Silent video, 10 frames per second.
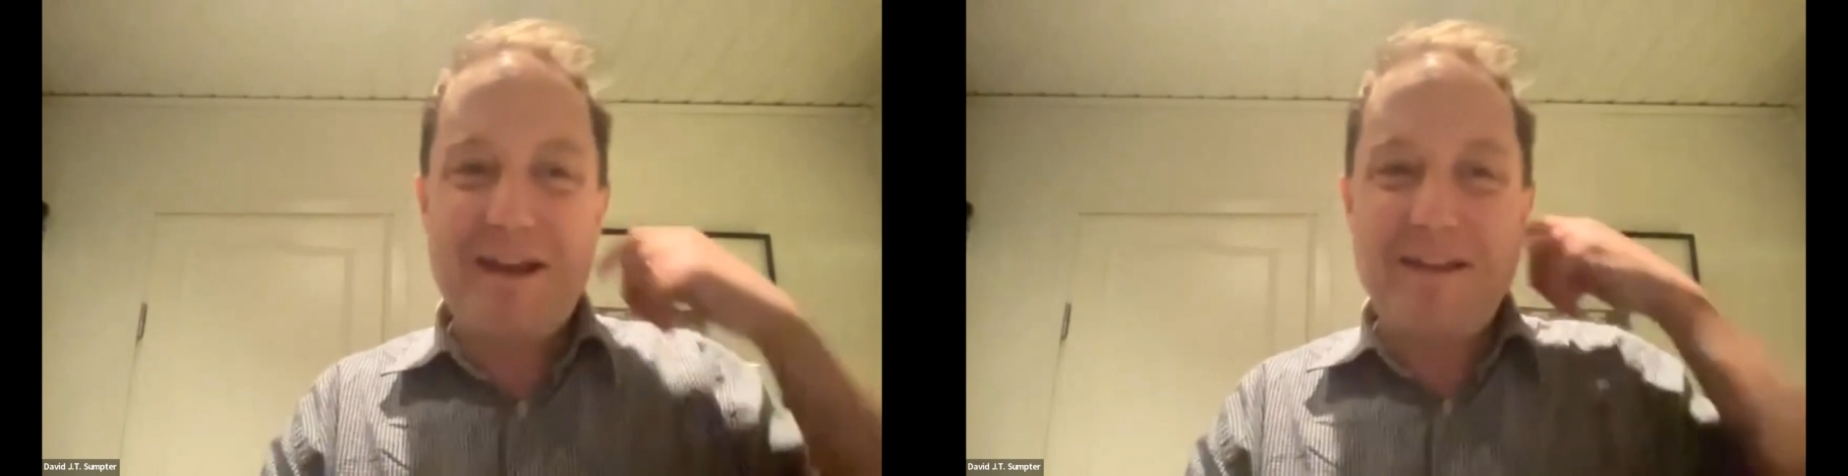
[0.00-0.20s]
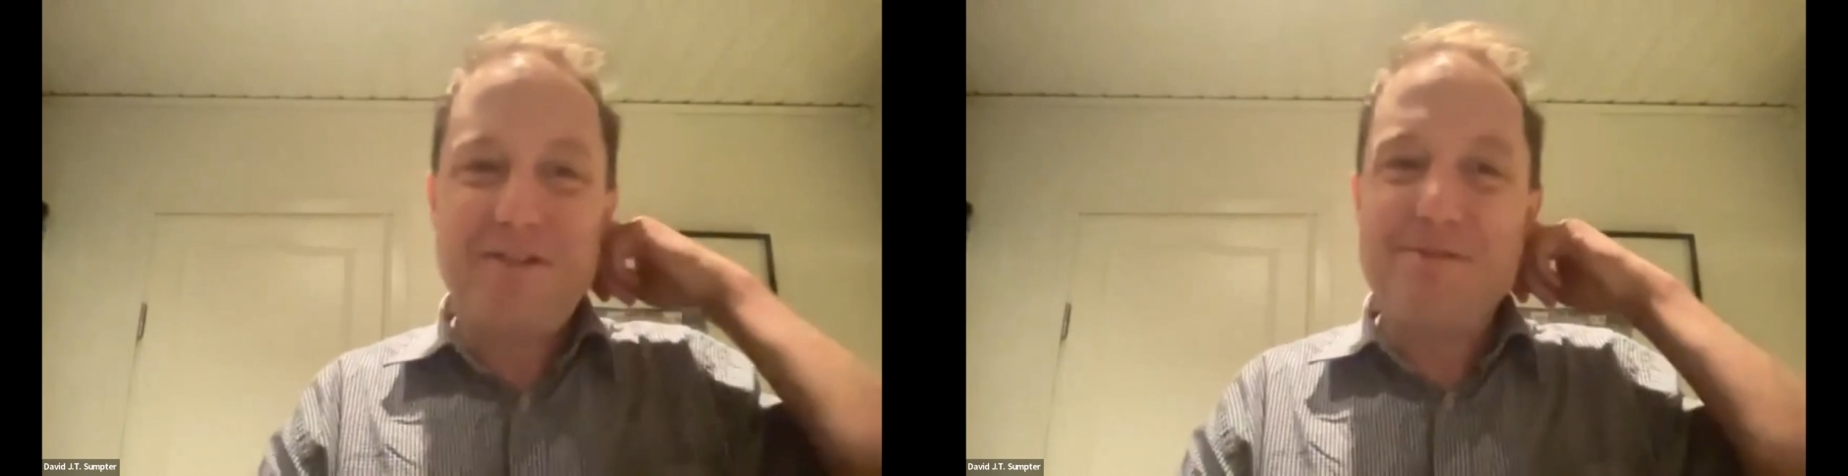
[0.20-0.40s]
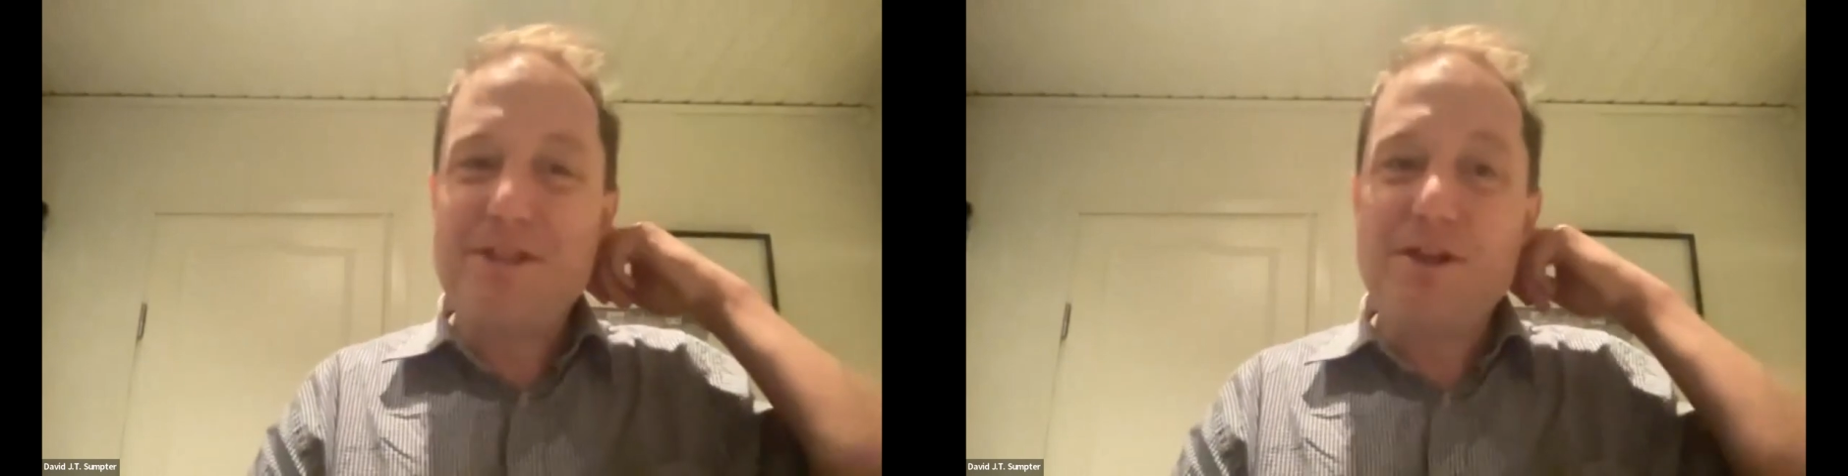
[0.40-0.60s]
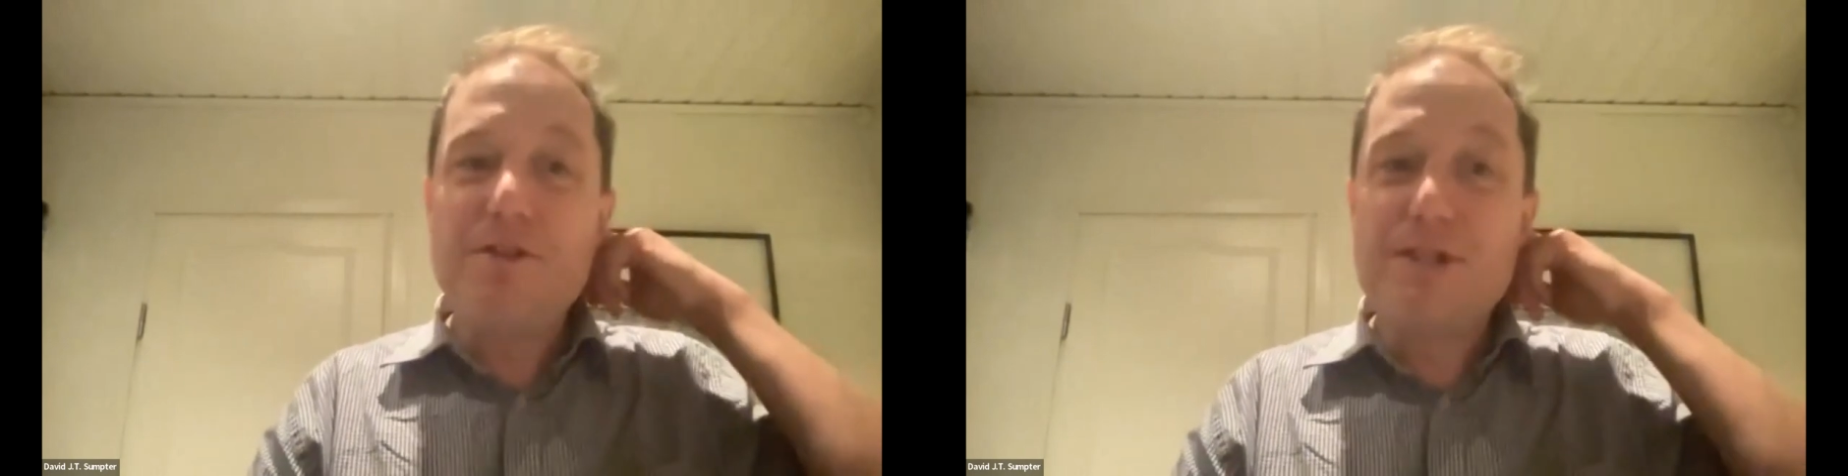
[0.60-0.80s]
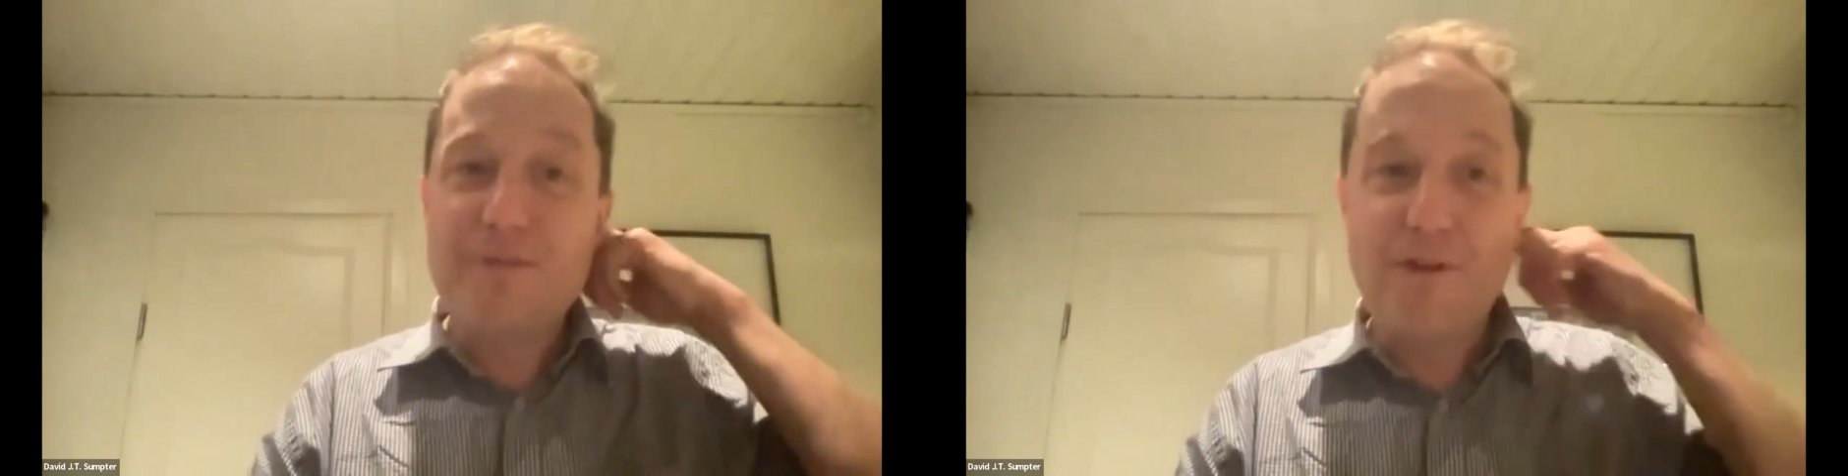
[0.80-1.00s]
i thought it was
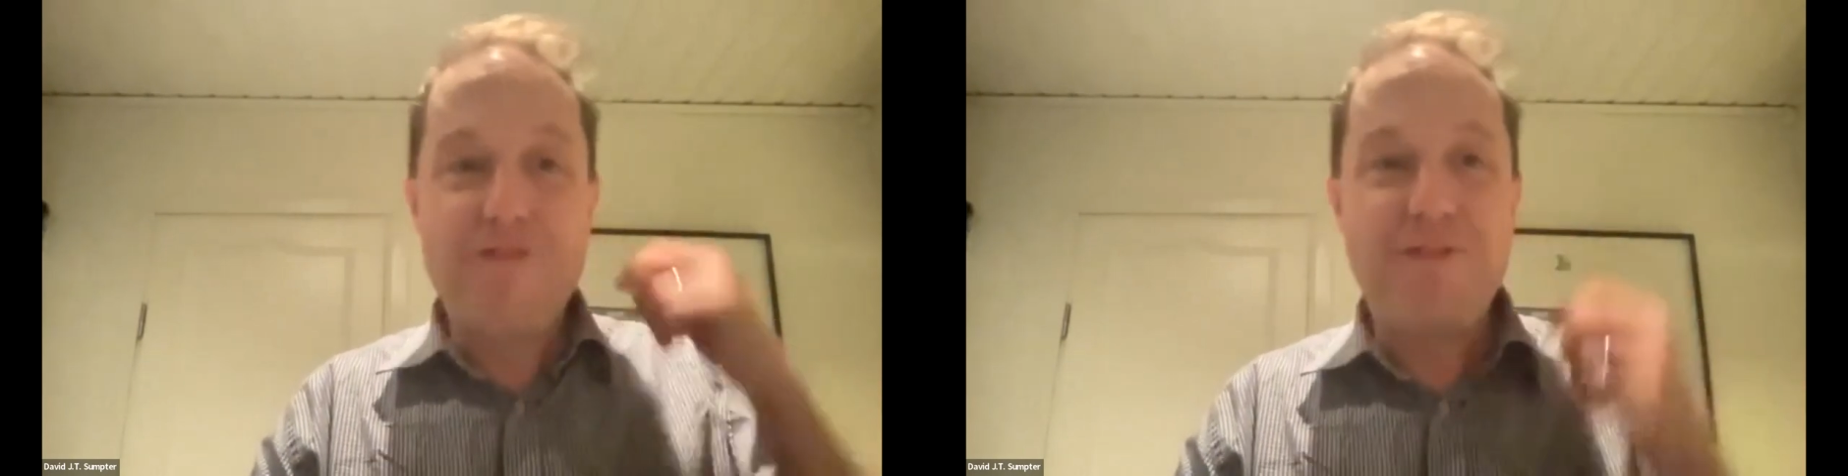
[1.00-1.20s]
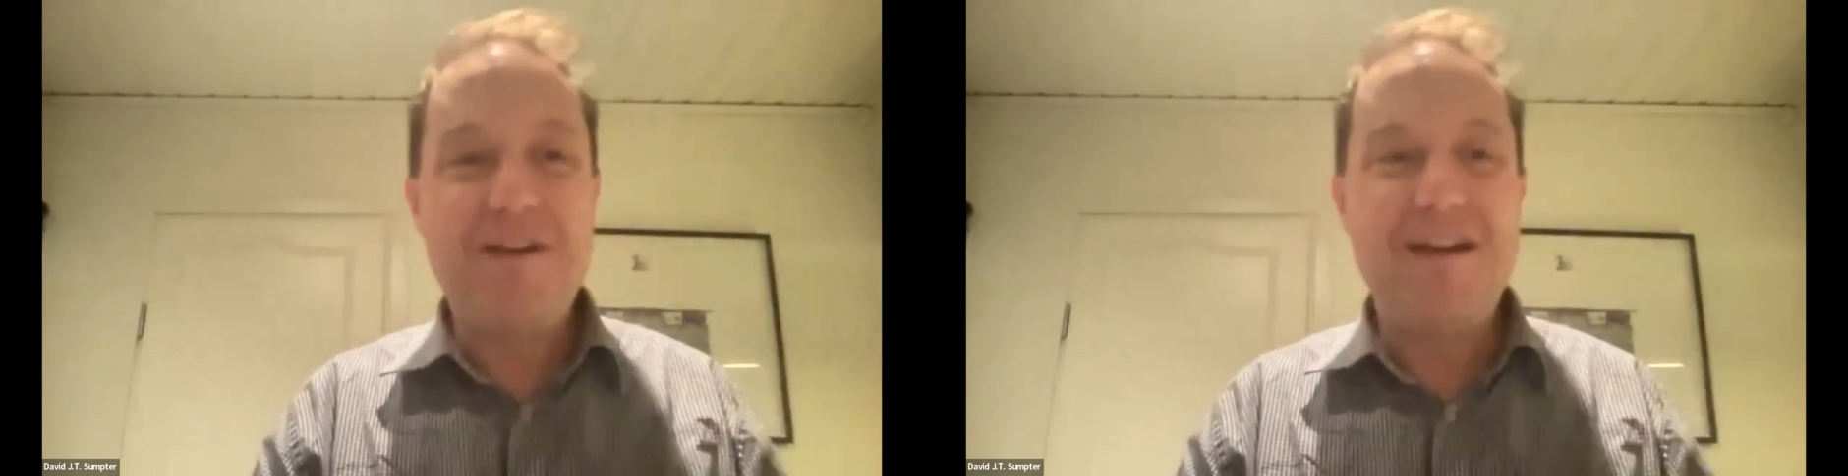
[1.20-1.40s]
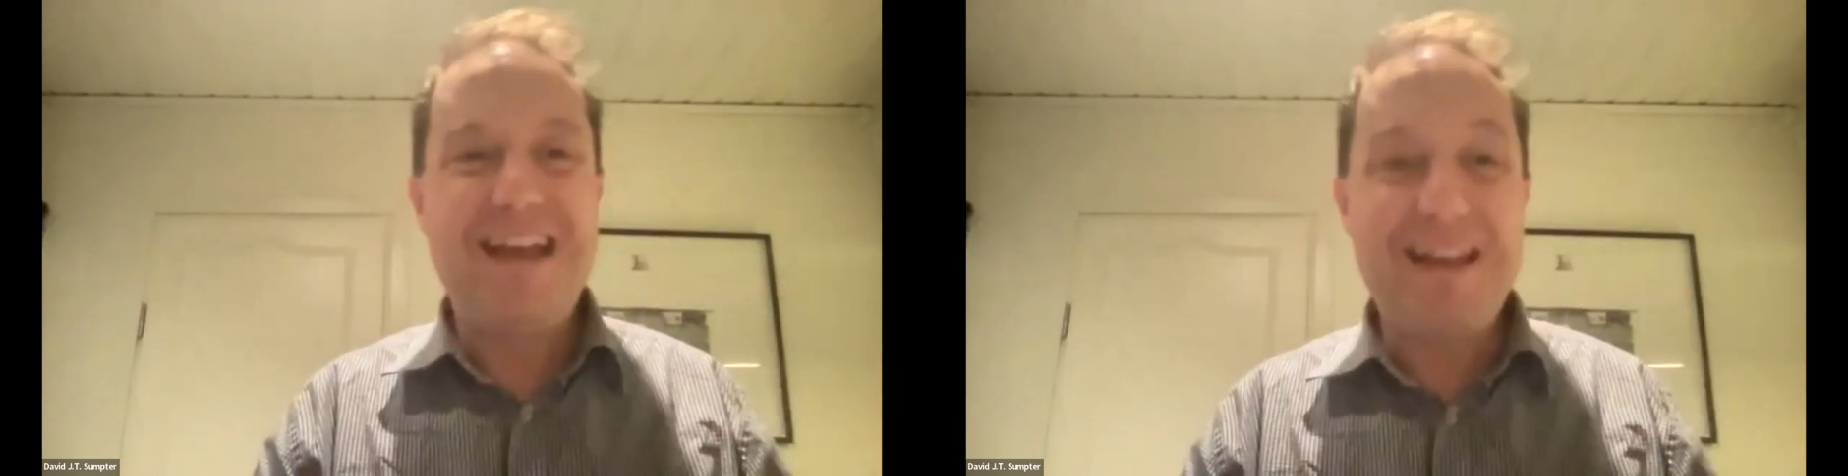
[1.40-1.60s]
useful for